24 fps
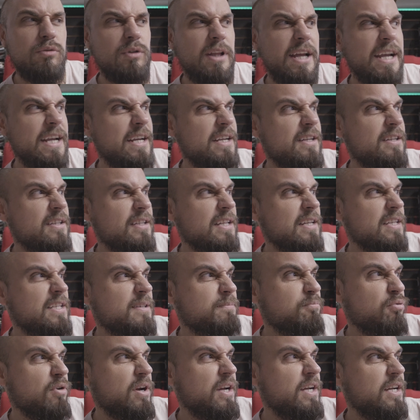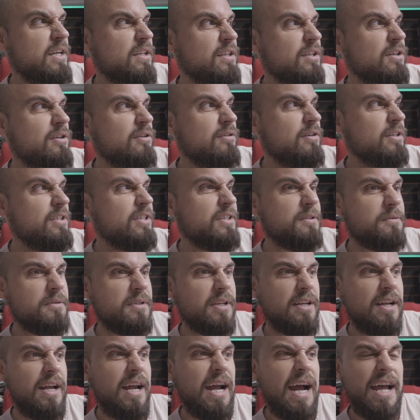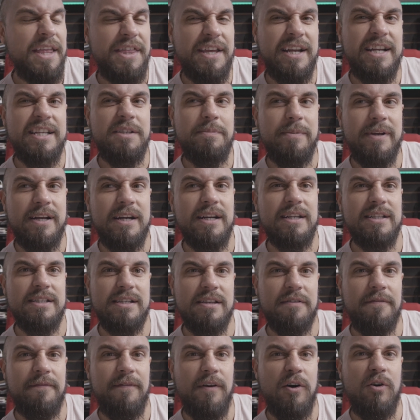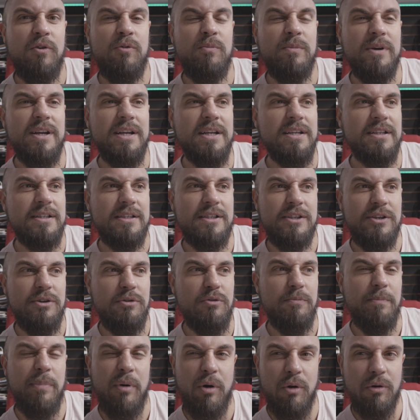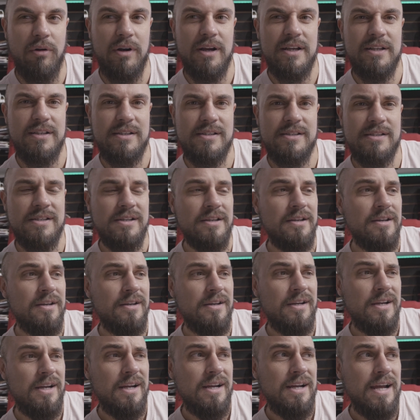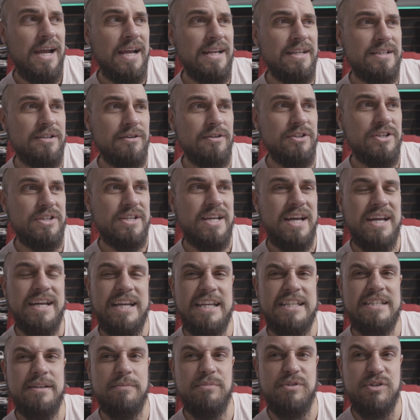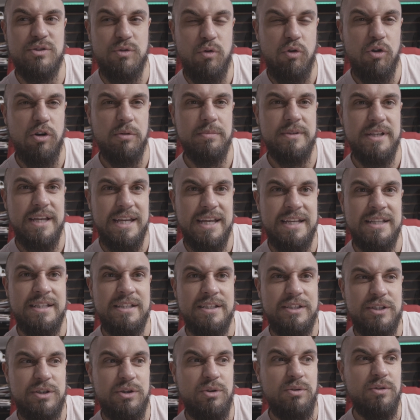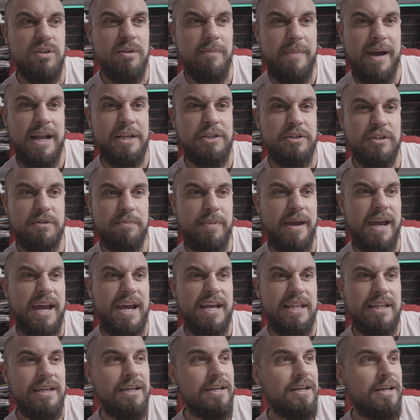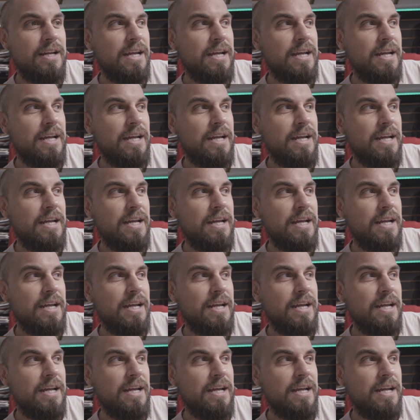Like the spray glue, I think it's because the foam is too porous, and so it just kind of gets absorbed into the mattress pad,